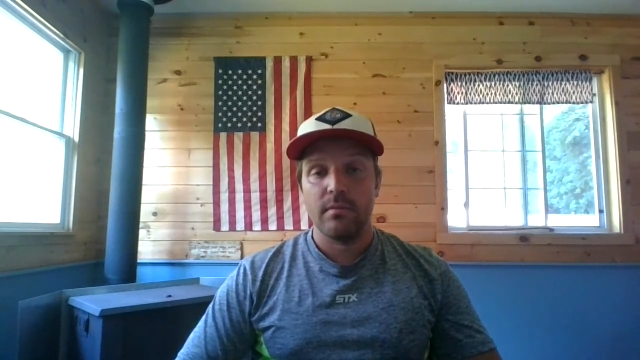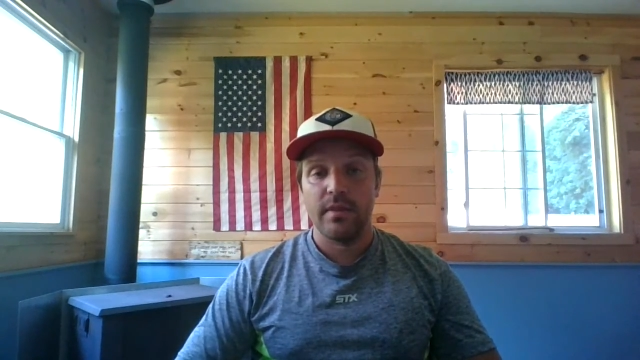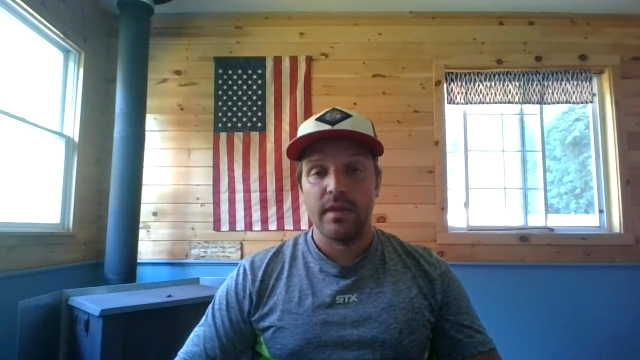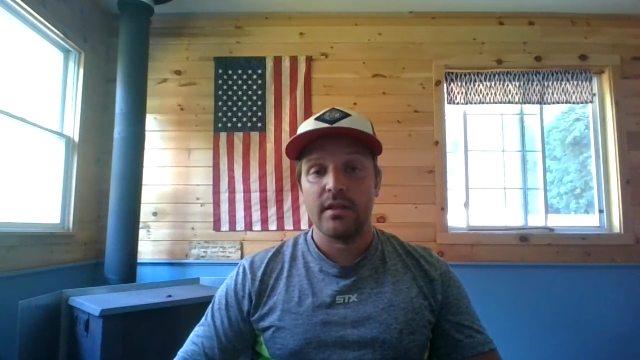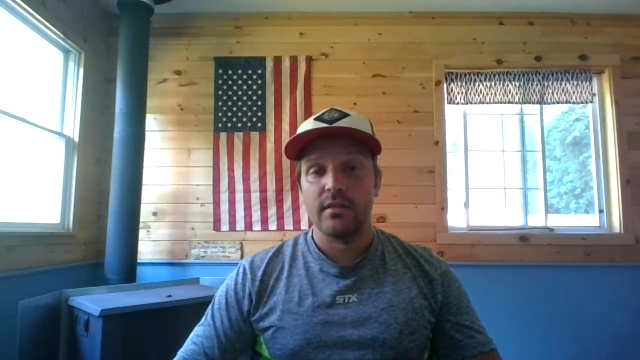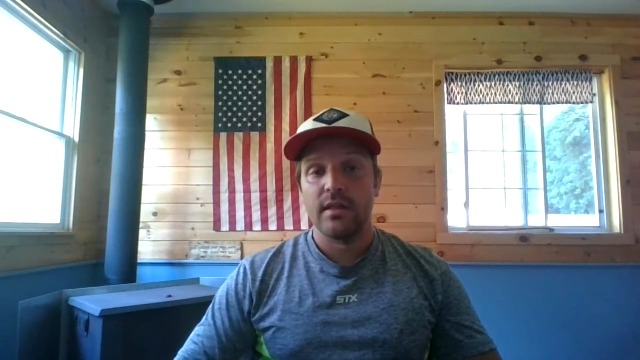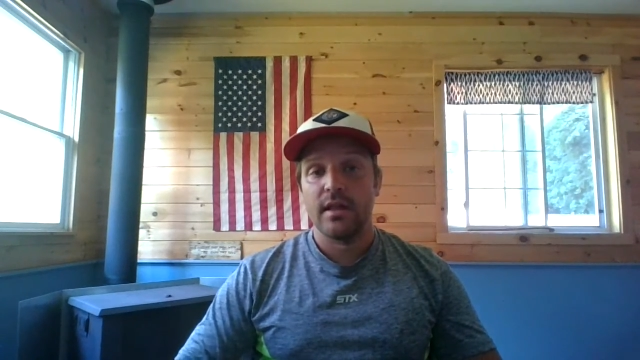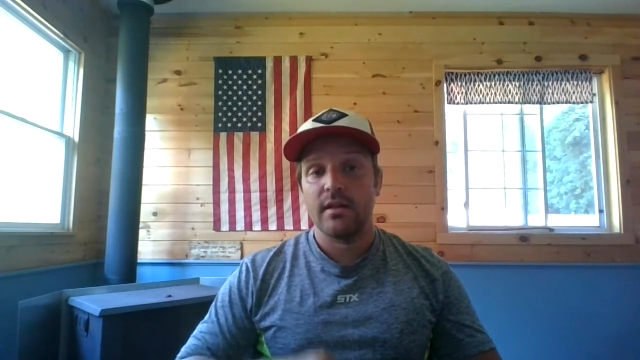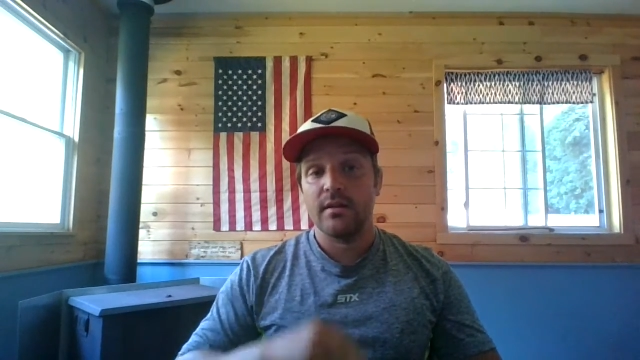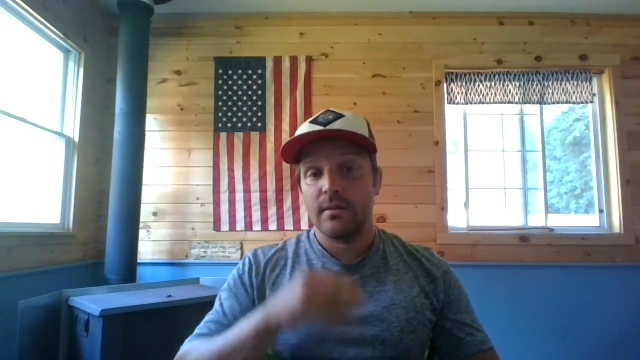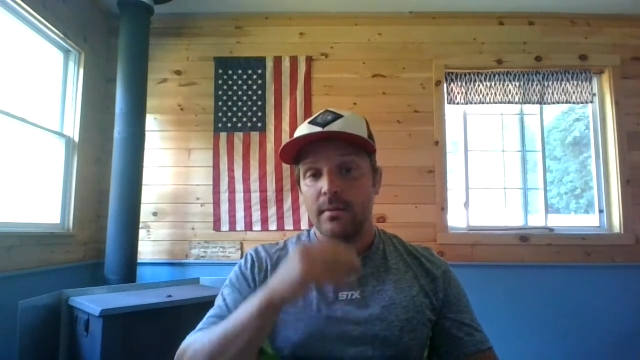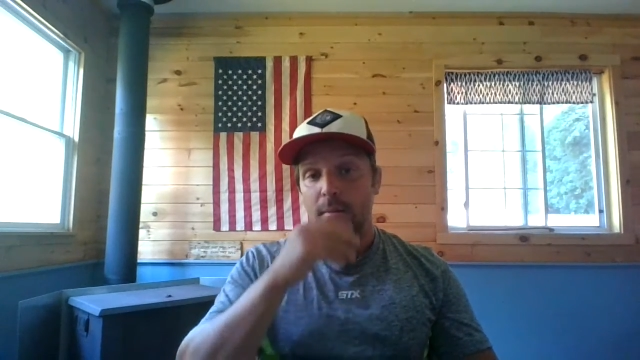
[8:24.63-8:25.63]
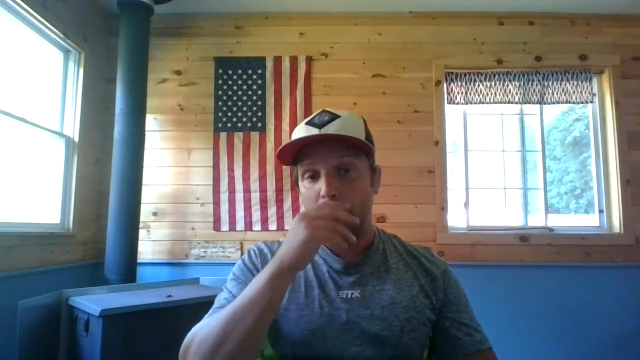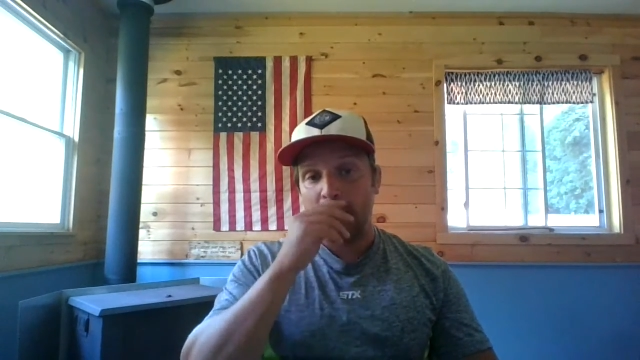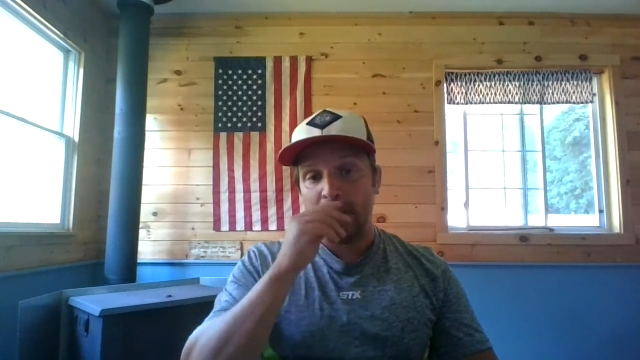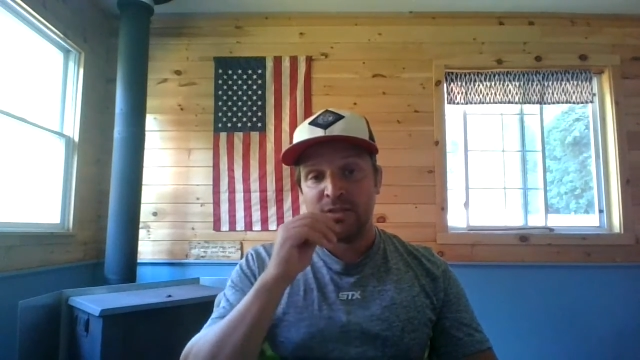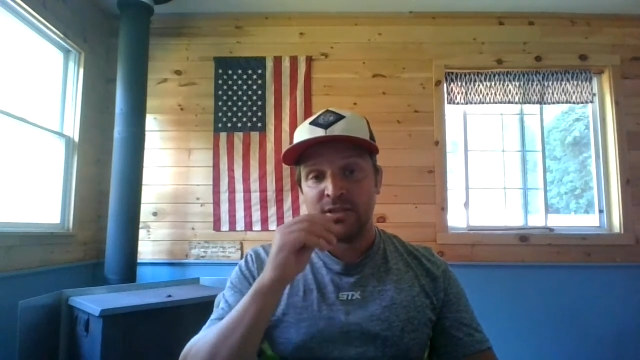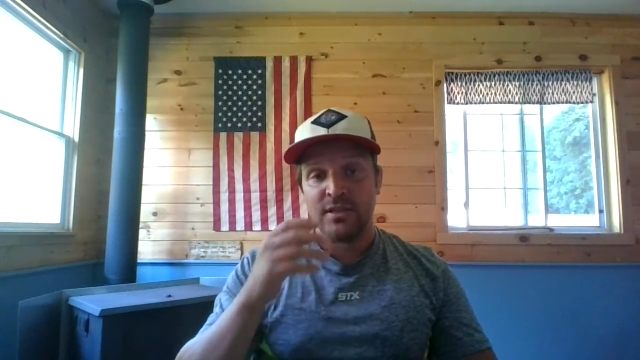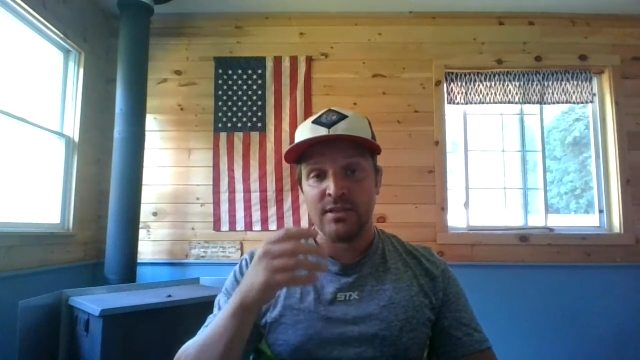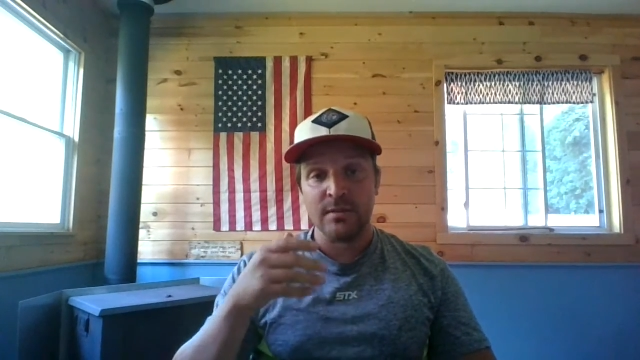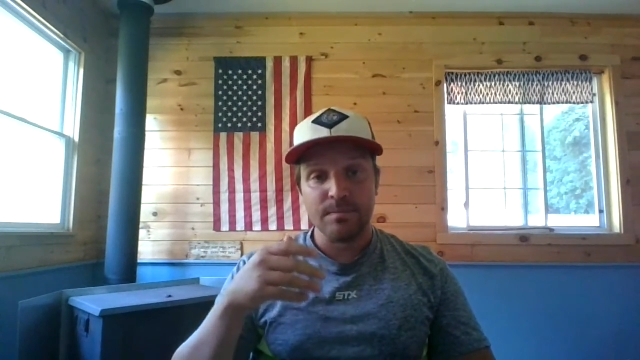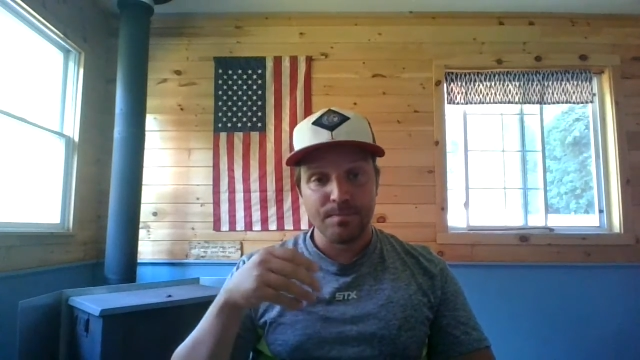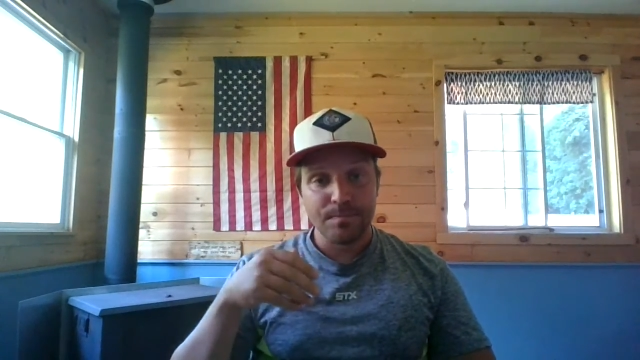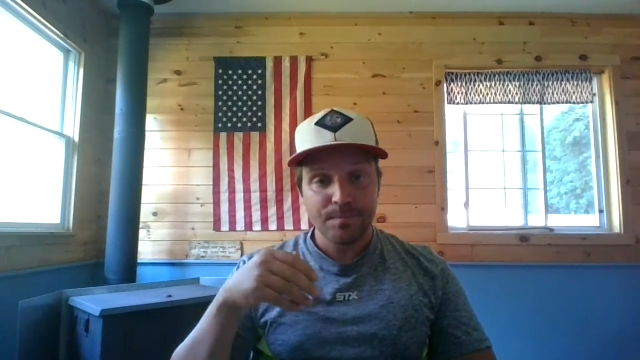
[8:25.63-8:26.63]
that mentioned